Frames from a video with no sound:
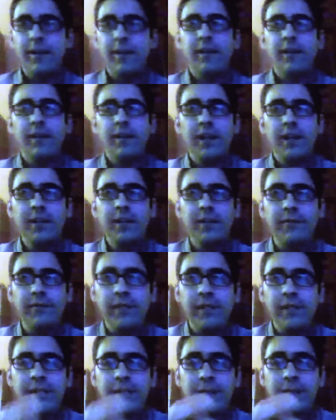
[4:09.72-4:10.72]
kind of
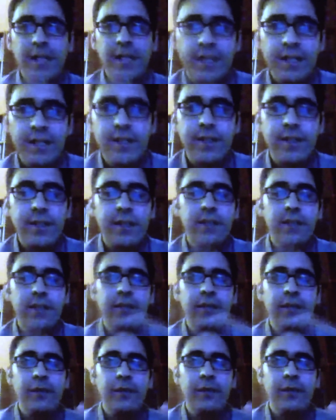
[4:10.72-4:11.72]
his, his the,
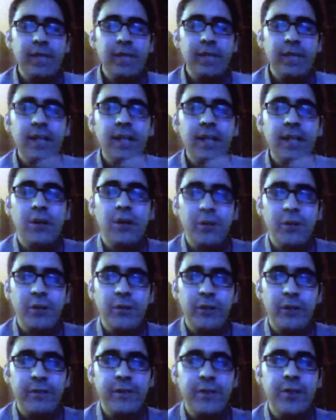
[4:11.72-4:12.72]
the peak
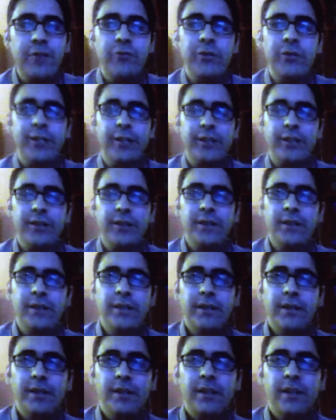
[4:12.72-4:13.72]
accomplishment of his career,
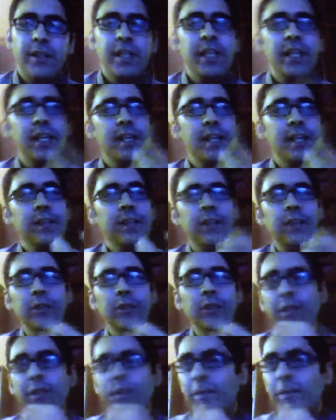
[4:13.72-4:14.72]
he had
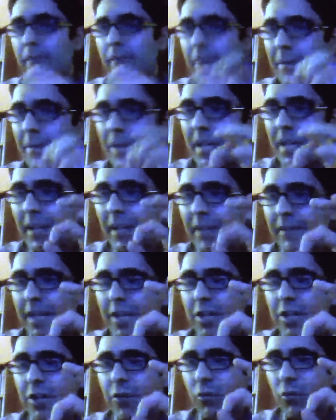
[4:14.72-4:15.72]
concluded that maybe
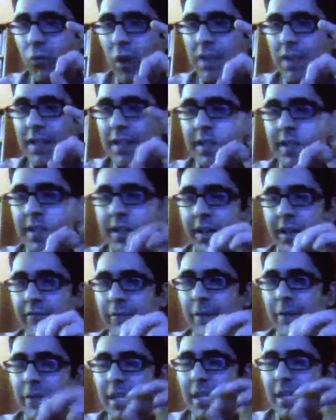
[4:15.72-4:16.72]
innovation wasn't enough,
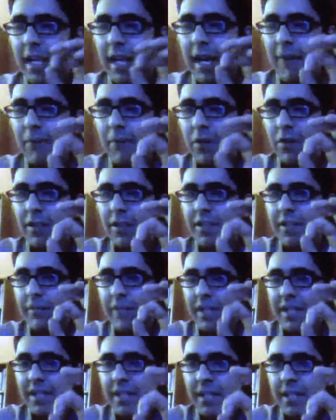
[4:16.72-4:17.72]
maybe capitalism
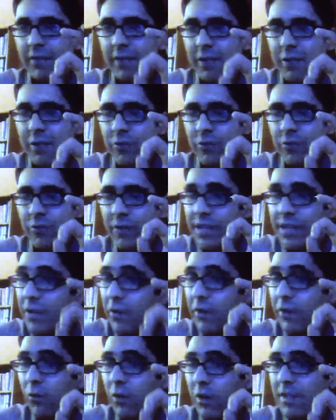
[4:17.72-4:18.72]
itself as we know
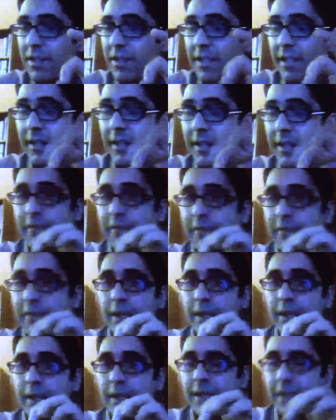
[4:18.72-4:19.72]
it wasn't enough
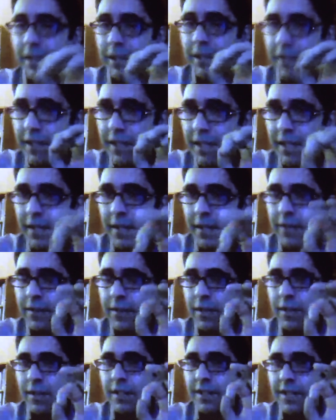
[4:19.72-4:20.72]
to, con- to
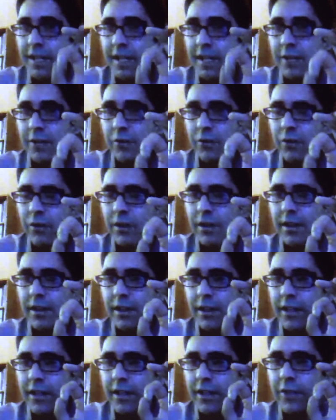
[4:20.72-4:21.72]
continue
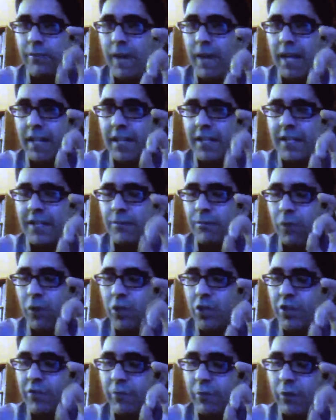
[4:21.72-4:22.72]
humanity's
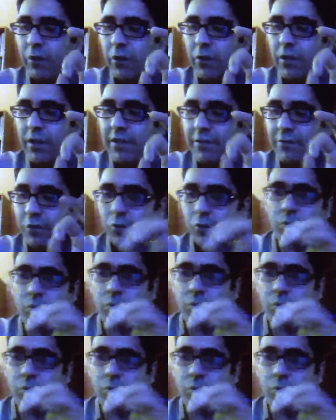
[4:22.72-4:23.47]
march of progress forward.